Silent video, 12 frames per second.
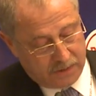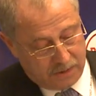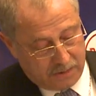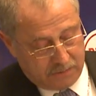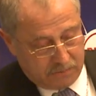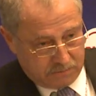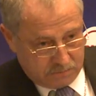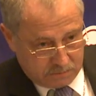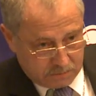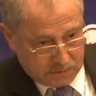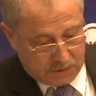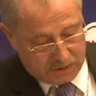
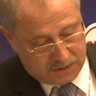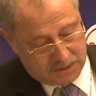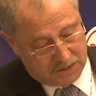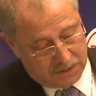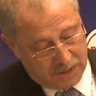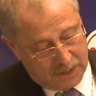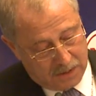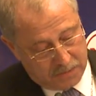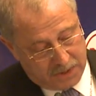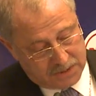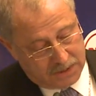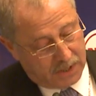information,
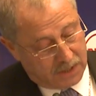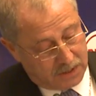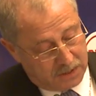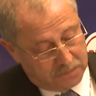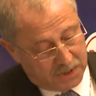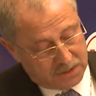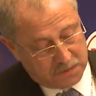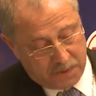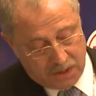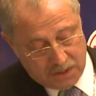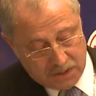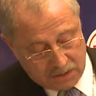
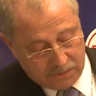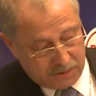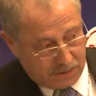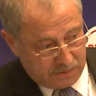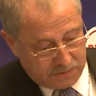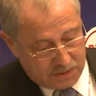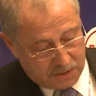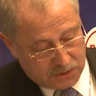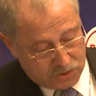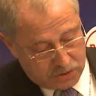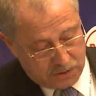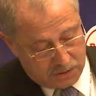accountability,
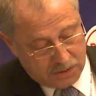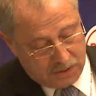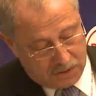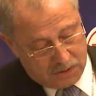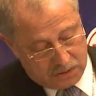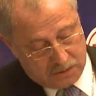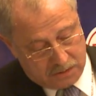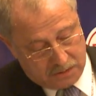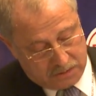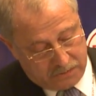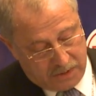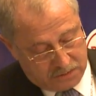the principle of
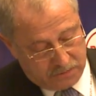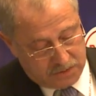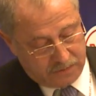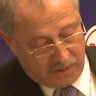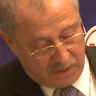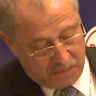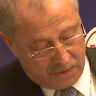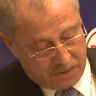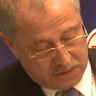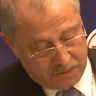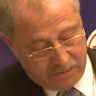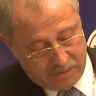response.
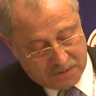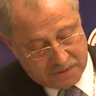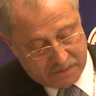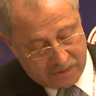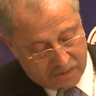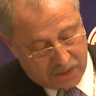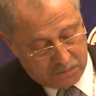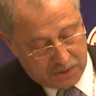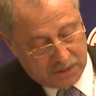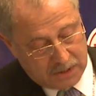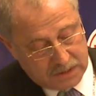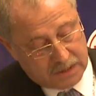Everyone
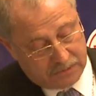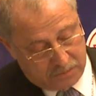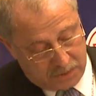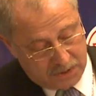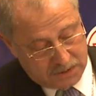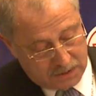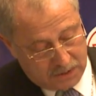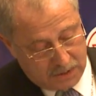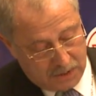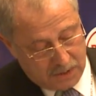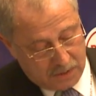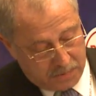must respond
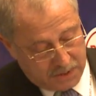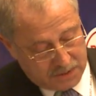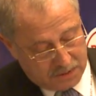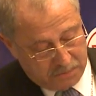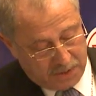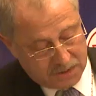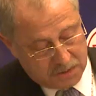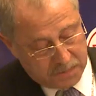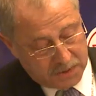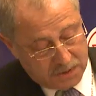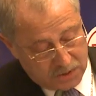timely and jointly.